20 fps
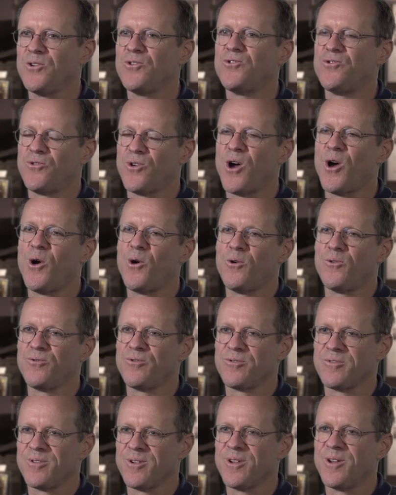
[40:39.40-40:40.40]

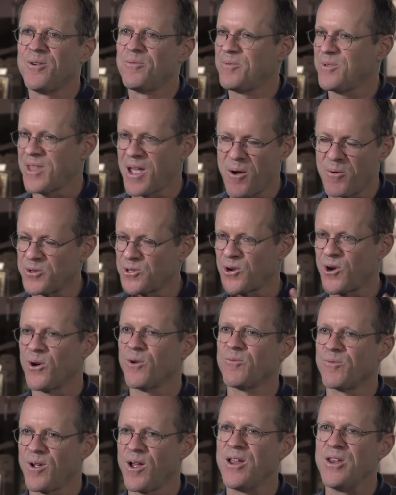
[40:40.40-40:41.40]
drove. That was
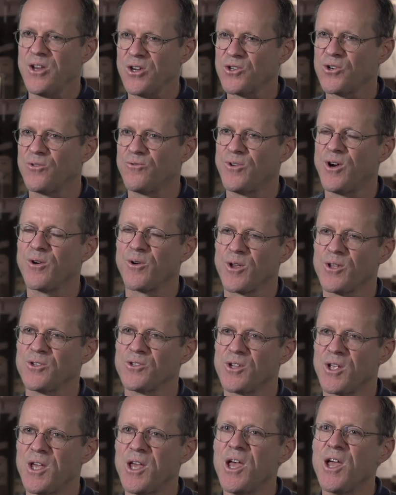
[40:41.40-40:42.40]
our initial focus.